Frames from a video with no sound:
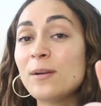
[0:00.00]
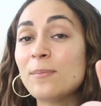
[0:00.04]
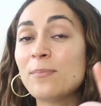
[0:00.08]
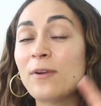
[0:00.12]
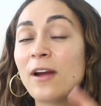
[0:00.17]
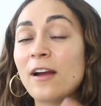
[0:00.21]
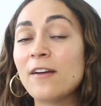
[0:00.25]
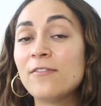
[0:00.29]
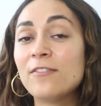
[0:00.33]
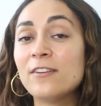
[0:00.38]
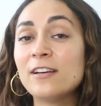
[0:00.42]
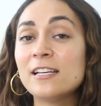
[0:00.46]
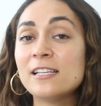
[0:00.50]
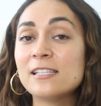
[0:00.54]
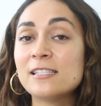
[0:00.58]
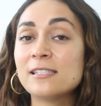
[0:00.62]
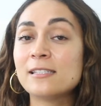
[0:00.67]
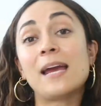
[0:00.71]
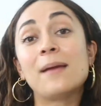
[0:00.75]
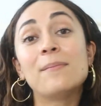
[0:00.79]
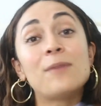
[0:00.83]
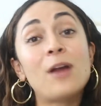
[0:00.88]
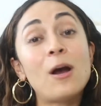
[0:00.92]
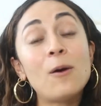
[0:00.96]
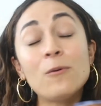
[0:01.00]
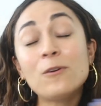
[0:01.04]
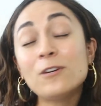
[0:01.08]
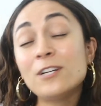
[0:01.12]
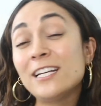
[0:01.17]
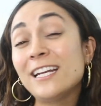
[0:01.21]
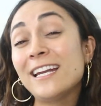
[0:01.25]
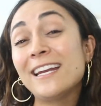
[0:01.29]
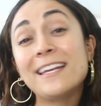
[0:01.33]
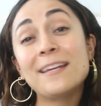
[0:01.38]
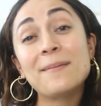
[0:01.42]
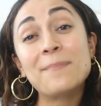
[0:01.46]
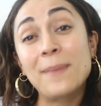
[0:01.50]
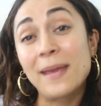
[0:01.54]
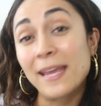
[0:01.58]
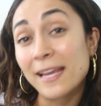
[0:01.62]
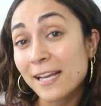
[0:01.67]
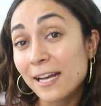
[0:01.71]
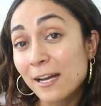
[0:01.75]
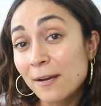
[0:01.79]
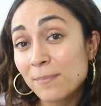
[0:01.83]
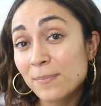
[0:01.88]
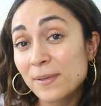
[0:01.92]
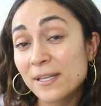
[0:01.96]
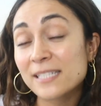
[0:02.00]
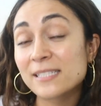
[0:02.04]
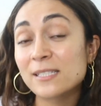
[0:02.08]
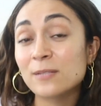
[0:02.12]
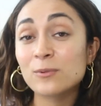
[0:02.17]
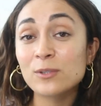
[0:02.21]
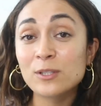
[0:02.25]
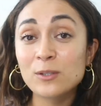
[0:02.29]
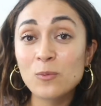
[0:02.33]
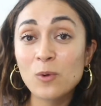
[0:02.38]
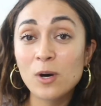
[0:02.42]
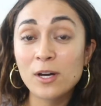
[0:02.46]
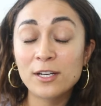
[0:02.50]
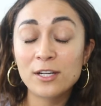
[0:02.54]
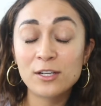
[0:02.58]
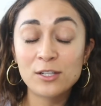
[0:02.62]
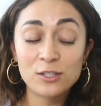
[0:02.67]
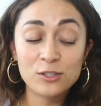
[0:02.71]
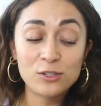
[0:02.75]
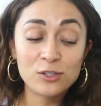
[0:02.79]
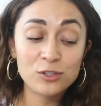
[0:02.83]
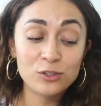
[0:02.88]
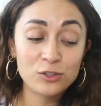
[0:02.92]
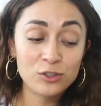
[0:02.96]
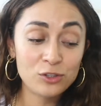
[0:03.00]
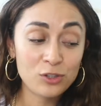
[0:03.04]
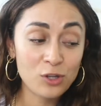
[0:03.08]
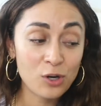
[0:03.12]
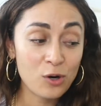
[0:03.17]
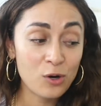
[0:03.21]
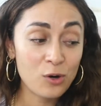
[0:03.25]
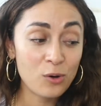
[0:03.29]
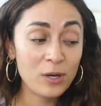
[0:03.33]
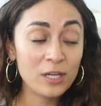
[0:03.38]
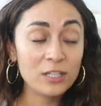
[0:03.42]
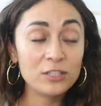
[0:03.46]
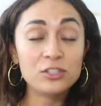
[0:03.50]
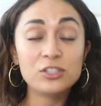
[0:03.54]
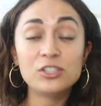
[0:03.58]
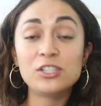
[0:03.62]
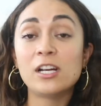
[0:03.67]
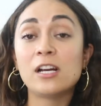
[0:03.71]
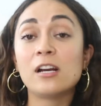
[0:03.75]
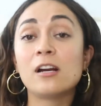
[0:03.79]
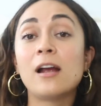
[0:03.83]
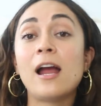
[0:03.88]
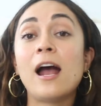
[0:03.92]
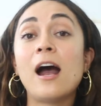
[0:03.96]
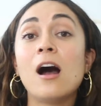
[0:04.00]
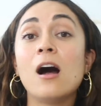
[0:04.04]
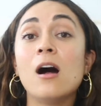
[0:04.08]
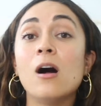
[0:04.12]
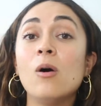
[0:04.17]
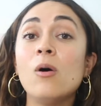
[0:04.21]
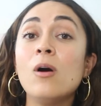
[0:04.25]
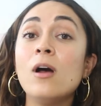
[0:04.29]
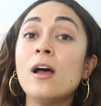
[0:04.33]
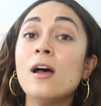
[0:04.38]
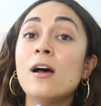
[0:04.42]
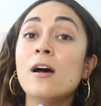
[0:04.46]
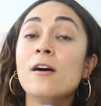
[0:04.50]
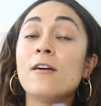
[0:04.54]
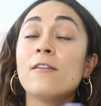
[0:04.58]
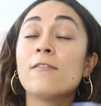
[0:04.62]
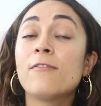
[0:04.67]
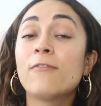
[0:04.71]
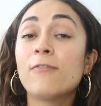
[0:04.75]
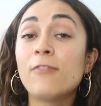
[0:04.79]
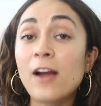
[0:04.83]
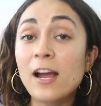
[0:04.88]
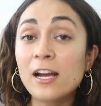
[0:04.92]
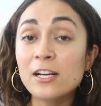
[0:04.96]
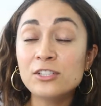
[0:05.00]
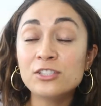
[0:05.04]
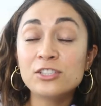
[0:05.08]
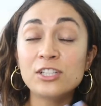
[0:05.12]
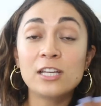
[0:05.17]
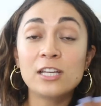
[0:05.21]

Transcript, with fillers: to preface I'm not wearing any makeup because I really wanted to show and share how fresh